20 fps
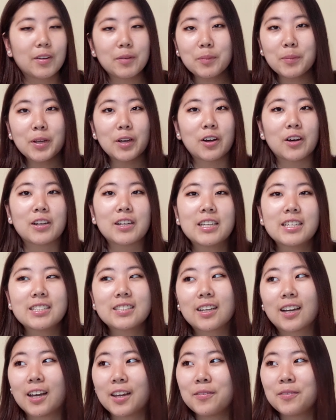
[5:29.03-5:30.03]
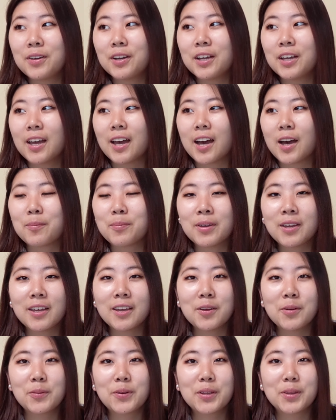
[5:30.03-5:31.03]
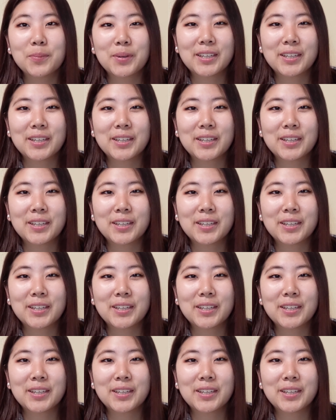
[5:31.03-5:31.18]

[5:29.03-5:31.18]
I'm gonna be honest, I'm very happy with